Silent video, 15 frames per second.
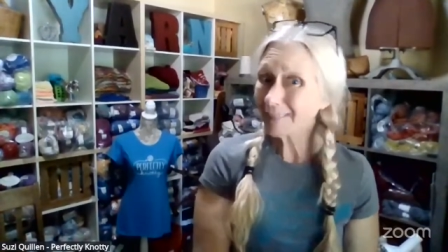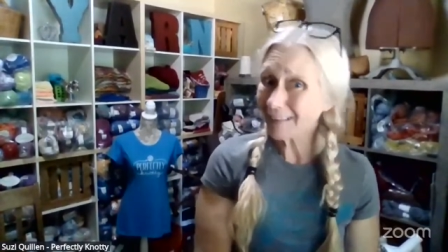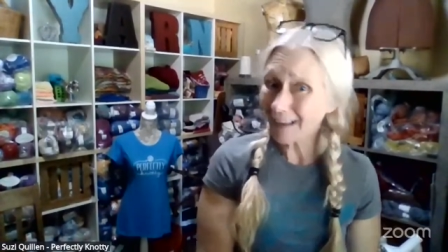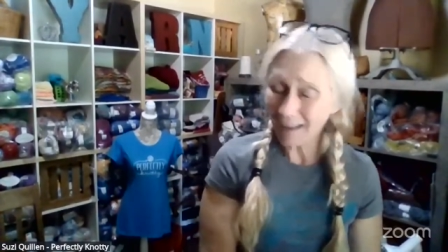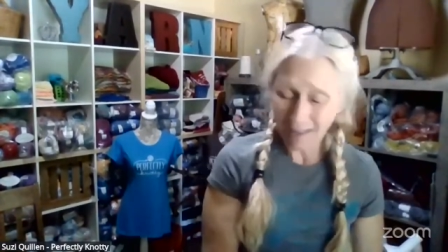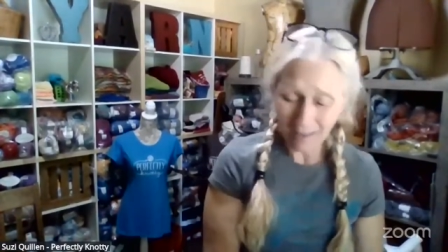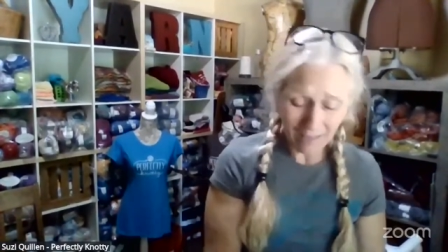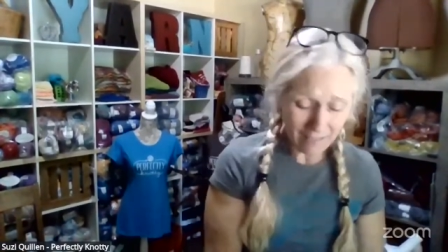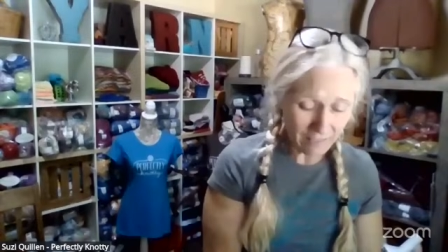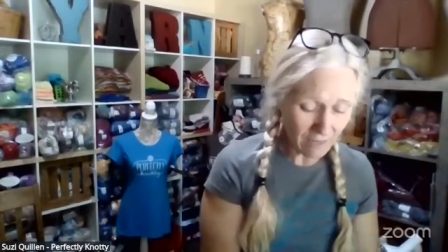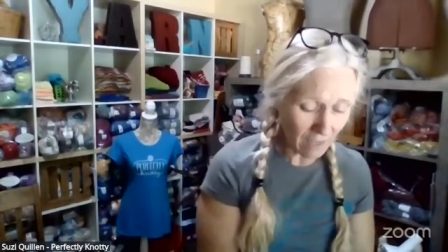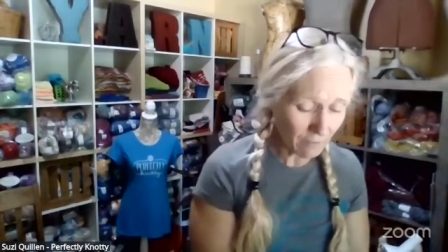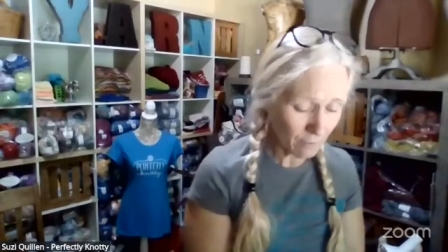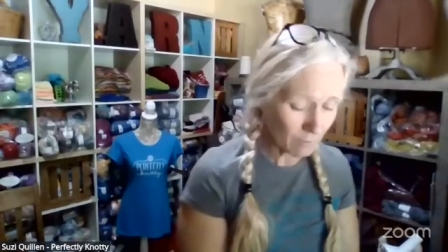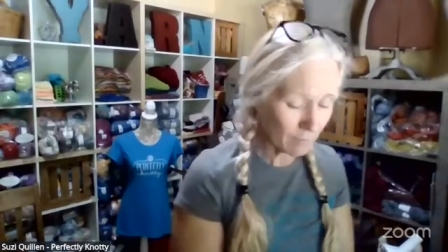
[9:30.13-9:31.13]

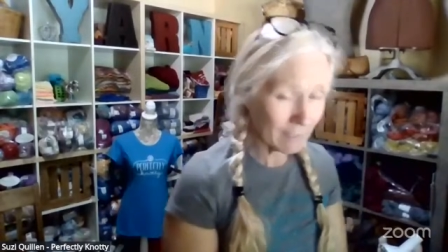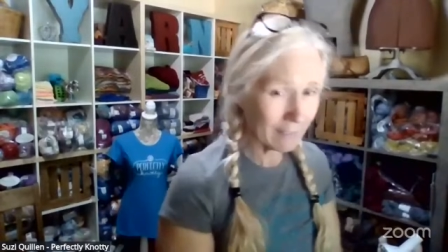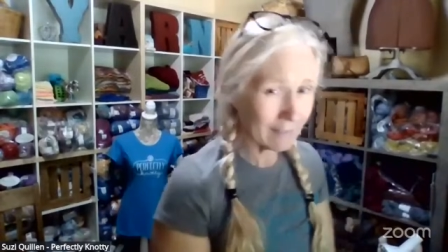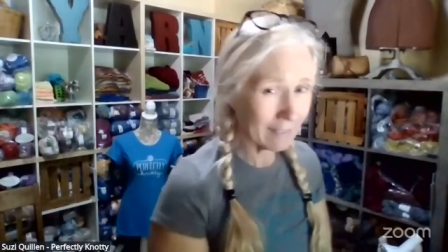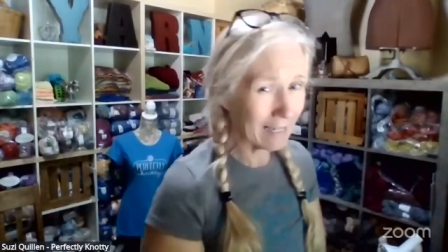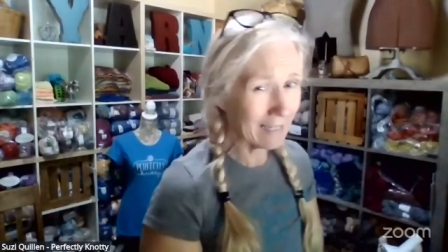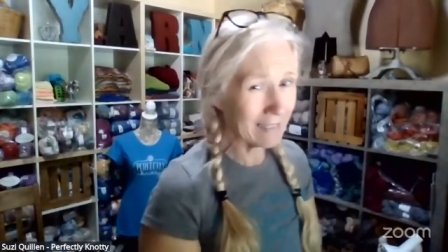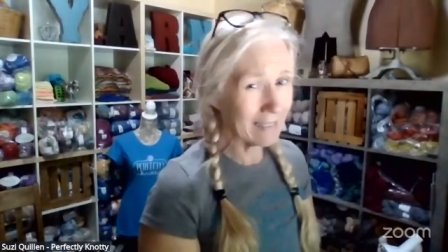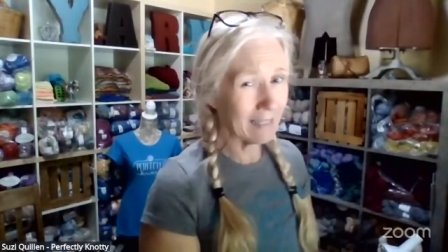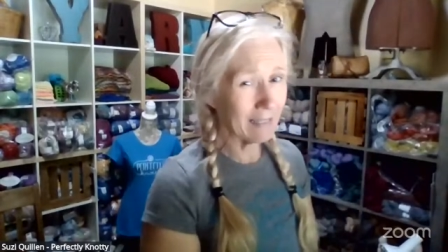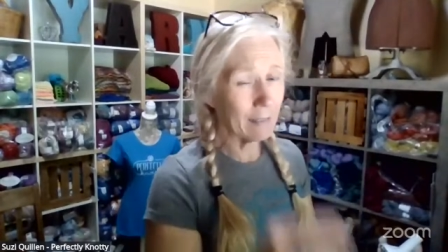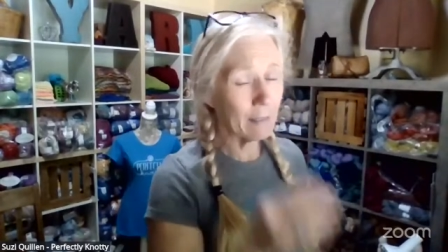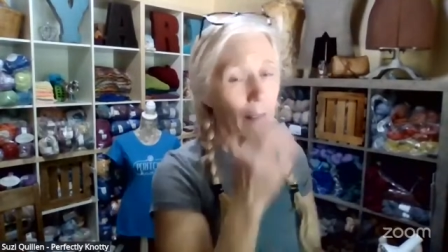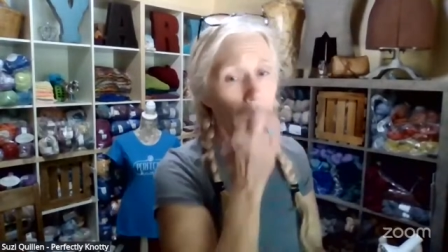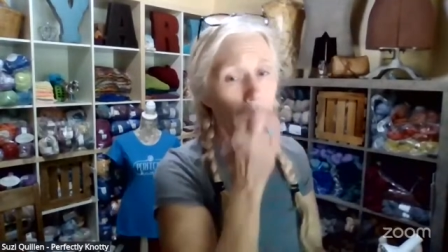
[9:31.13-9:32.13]
Another thing that I
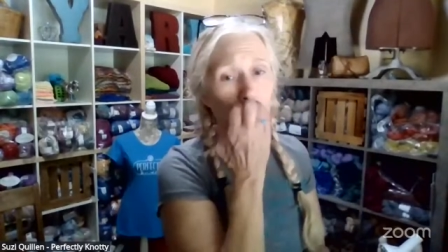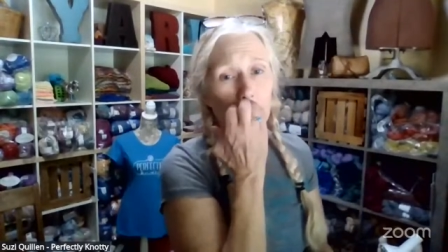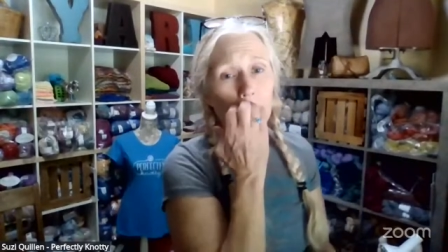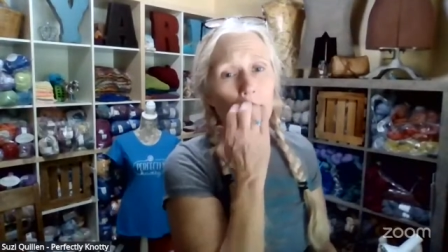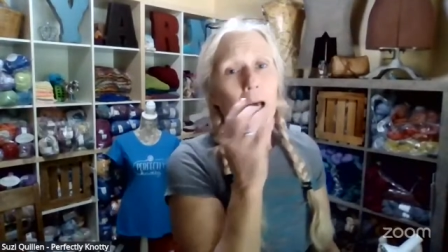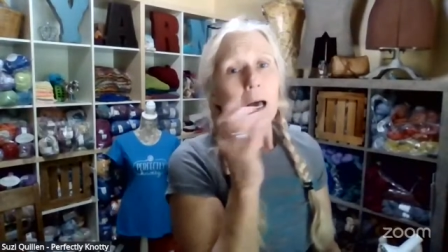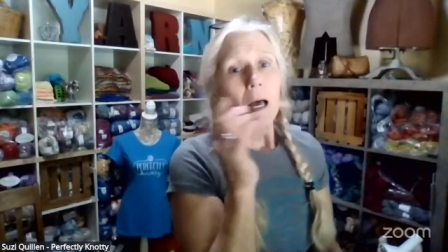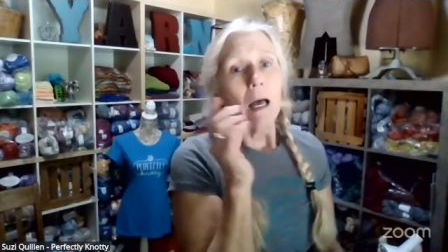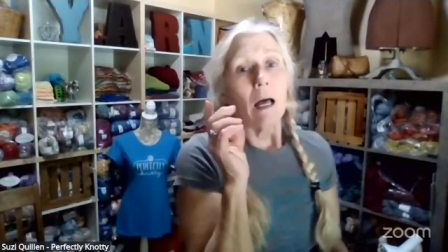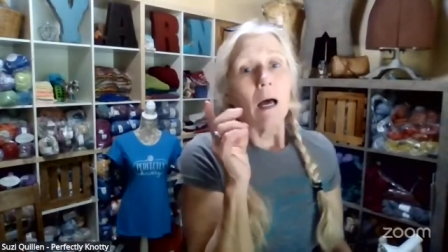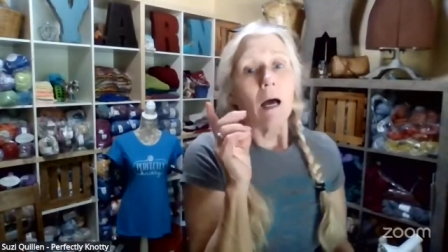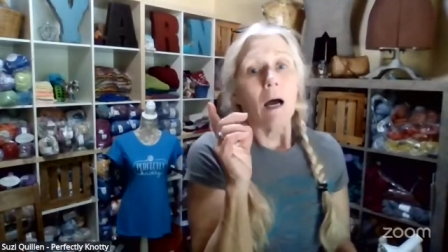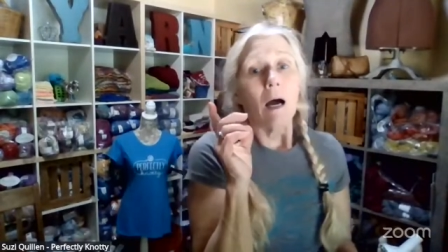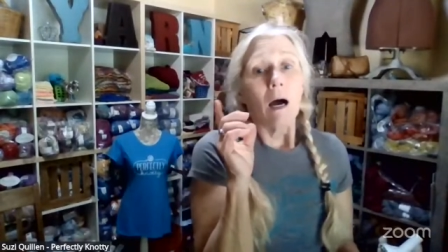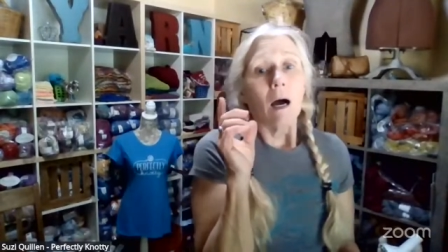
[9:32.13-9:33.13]
did,
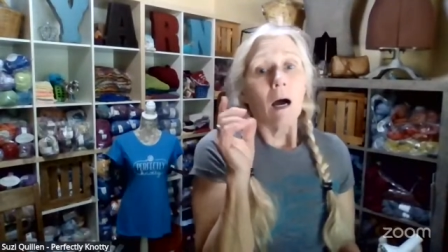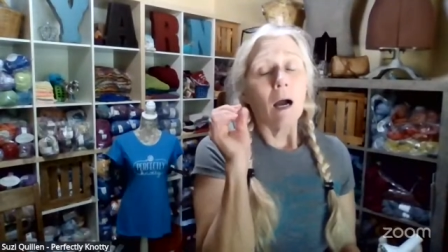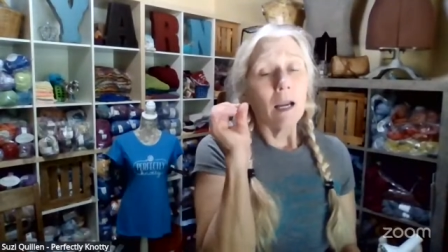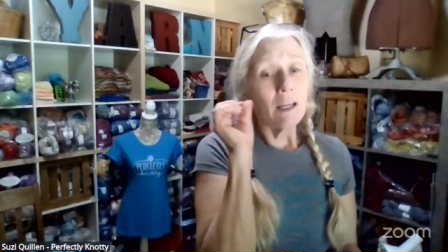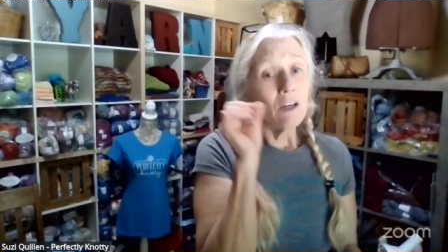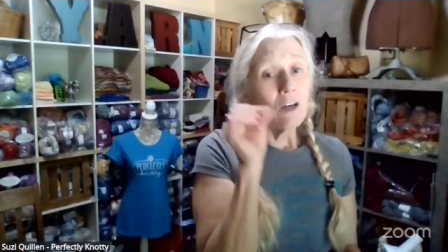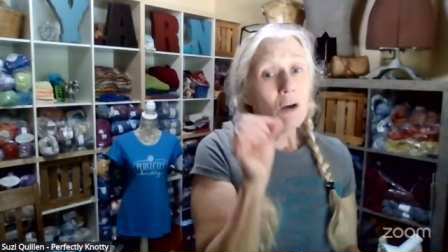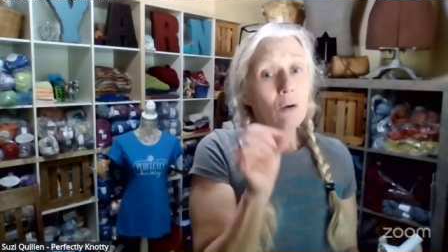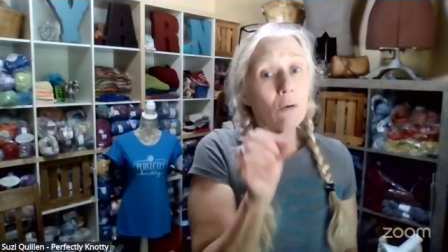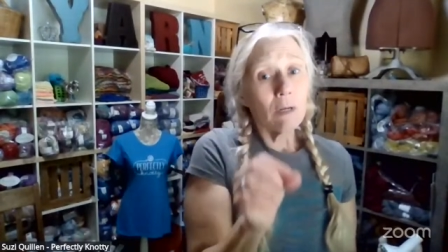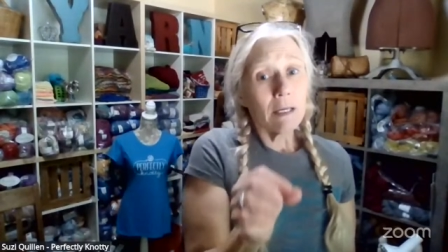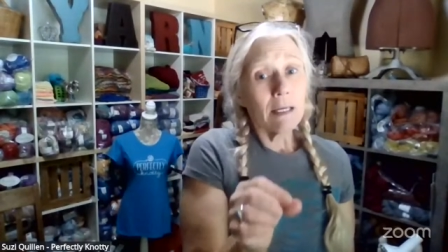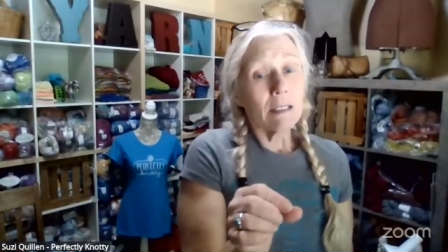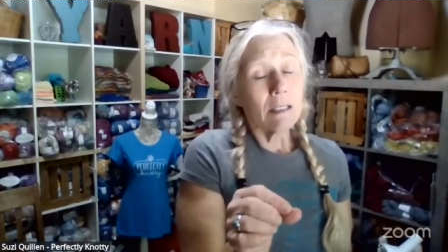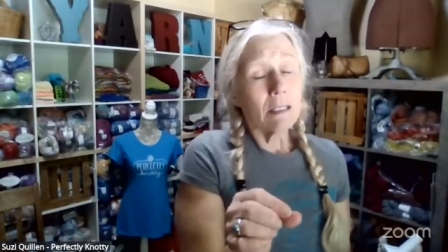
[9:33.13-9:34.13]
I
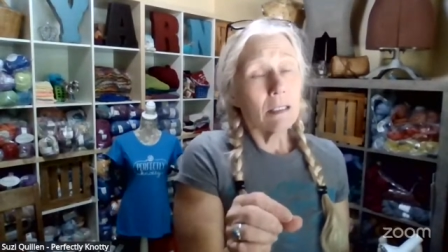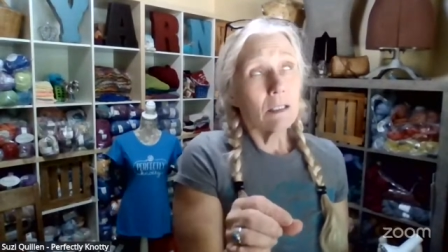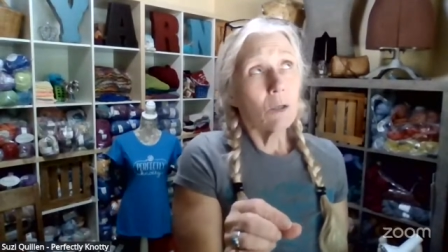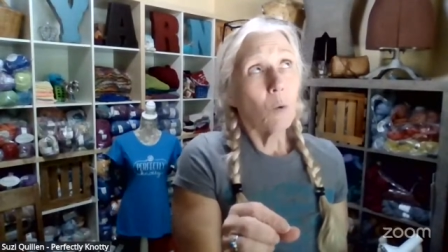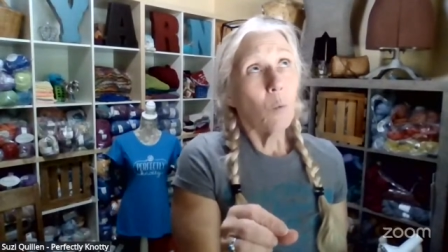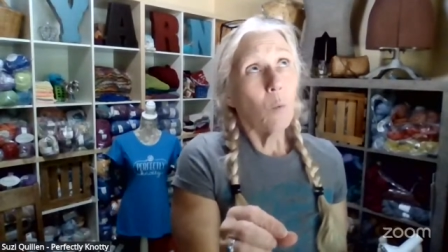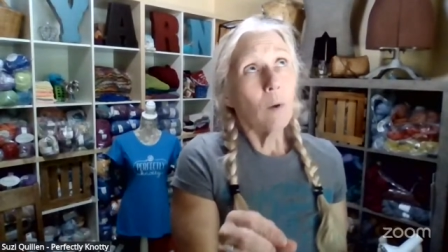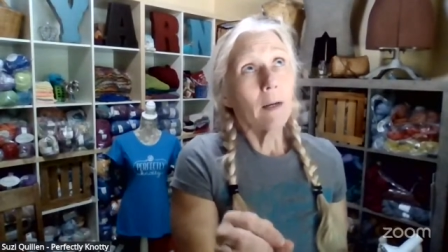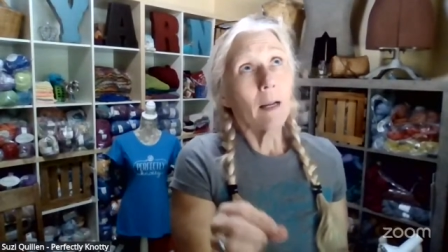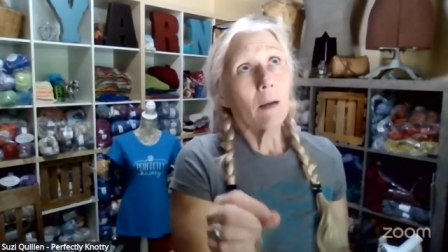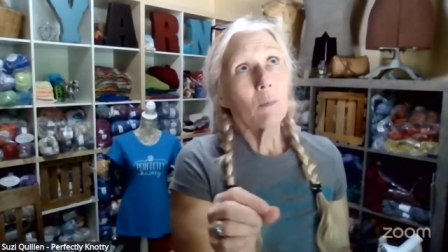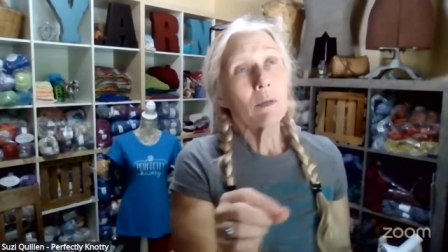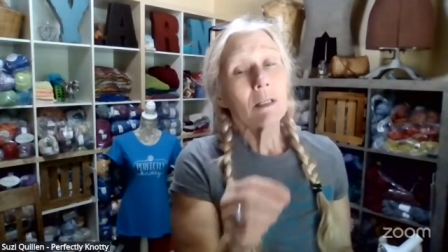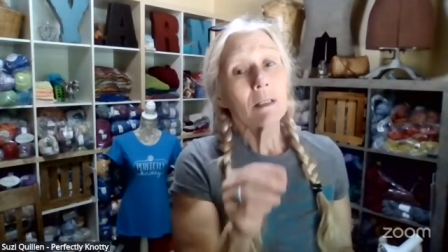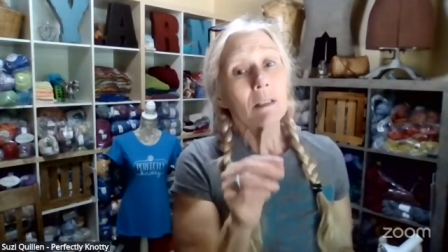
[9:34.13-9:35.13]
noticed when I
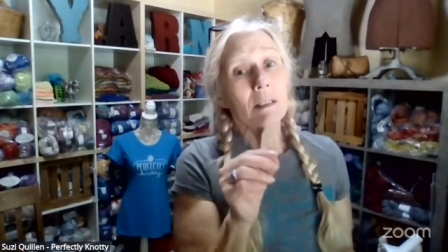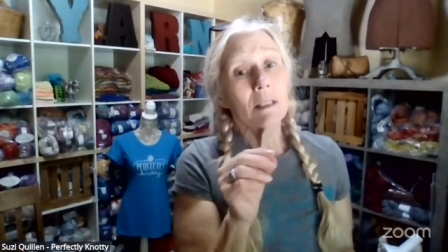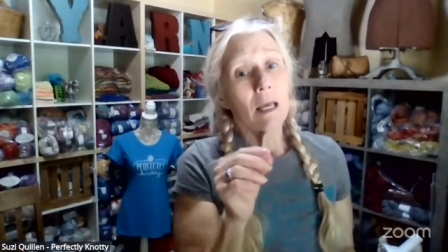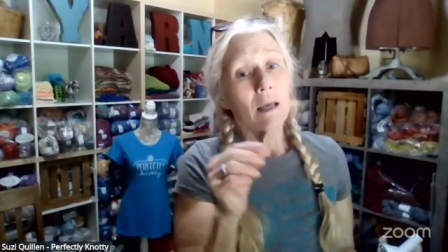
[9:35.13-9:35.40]
was